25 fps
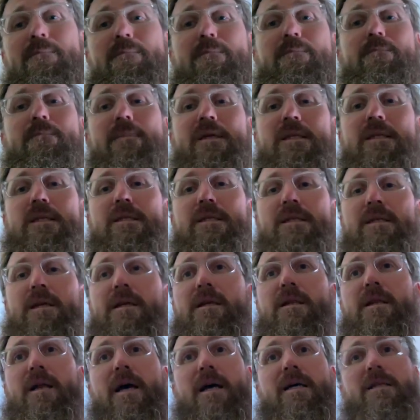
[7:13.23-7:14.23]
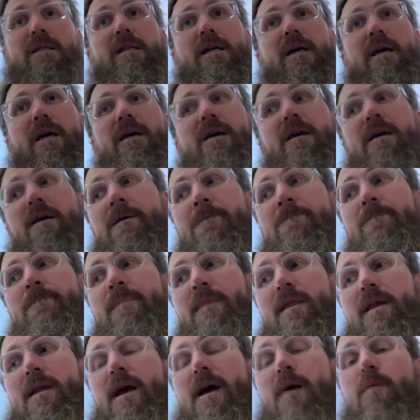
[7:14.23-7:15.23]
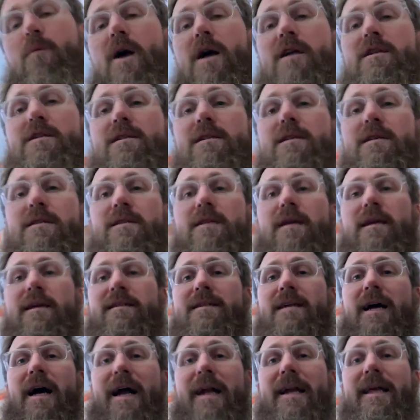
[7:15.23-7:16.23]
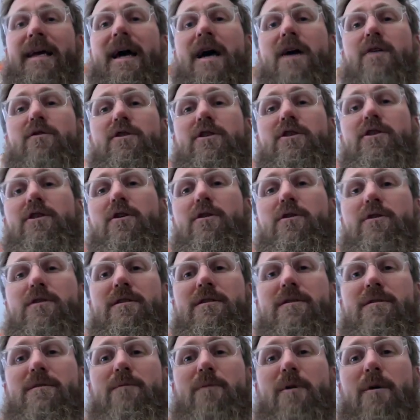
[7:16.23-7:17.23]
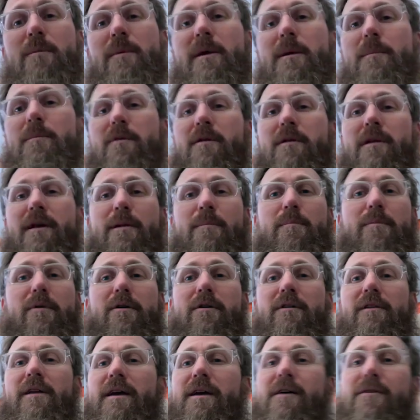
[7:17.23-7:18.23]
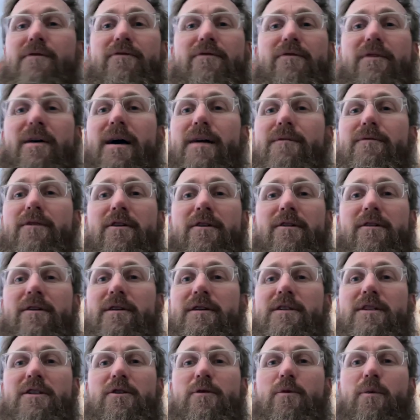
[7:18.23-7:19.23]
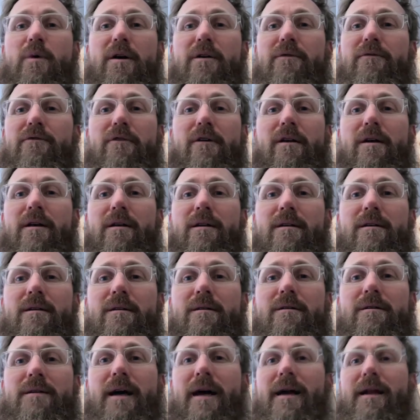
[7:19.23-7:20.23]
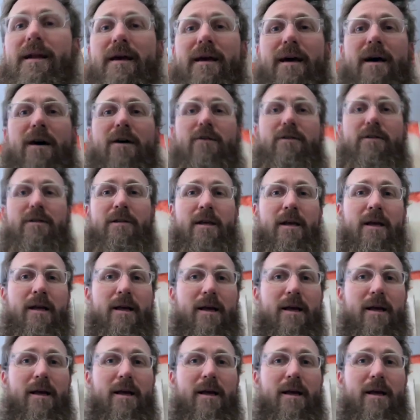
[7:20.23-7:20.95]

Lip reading: Mrs. Z last night, I watched these like tiny house shows and where people like build like a 500 square foot tiny house,